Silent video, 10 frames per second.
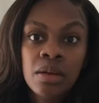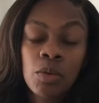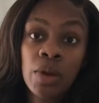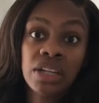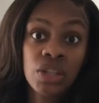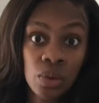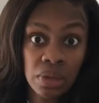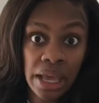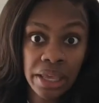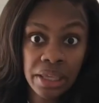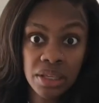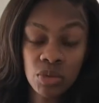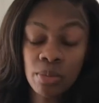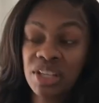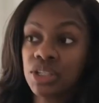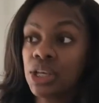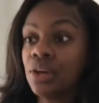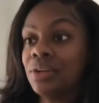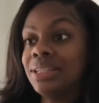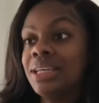But what I don't like is when my
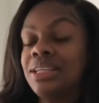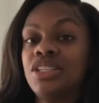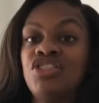security takes